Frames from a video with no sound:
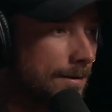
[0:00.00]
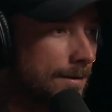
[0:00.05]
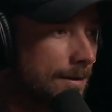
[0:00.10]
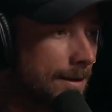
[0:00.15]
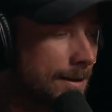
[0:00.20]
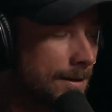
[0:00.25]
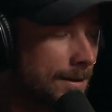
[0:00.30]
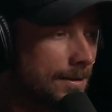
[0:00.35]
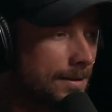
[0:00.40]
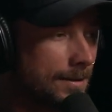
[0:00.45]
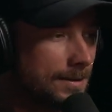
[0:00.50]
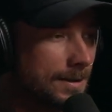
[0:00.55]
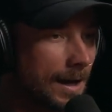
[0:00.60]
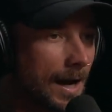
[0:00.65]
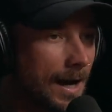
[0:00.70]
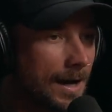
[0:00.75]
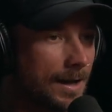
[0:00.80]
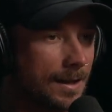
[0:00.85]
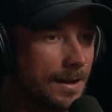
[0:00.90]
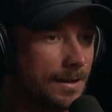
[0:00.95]
and then this
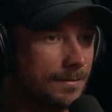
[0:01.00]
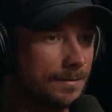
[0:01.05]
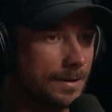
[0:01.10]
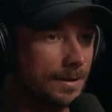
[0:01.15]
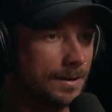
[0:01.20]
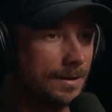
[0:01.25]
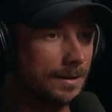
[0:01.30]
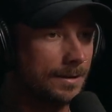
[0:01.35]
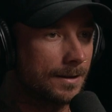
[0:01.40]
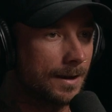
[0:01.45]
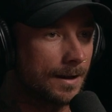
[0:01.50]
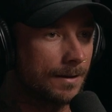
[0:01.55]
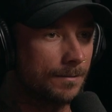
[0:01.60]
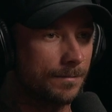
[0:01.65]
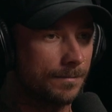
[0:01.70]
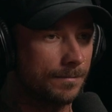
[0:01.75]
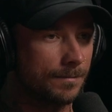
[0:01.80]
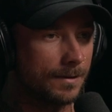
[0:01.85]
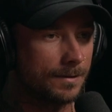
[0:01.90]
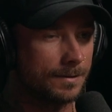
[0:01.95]
guy came in. I,
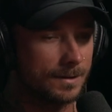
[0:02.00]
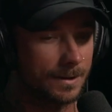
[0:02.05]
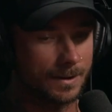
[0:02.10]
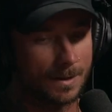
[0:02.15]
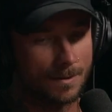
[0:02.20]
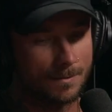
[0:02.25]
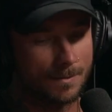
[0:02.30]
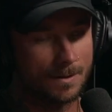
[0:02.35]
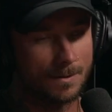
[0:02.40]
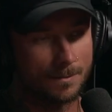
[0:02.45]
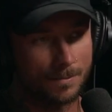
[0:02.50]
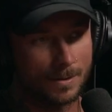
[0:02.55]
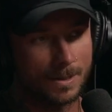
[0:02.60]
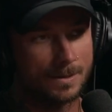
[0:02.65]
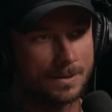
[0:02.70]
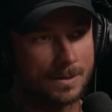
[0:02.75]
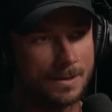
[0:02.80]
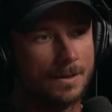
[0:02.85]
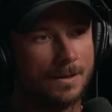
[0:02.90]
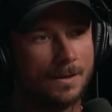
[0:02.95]
I was like, give me the
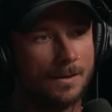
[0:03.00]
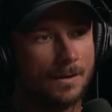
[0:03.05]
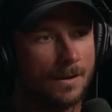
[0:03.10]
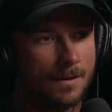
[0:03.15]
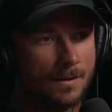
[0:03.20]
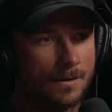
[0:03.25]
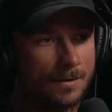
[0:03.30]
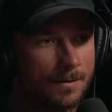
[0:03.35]
PT, like,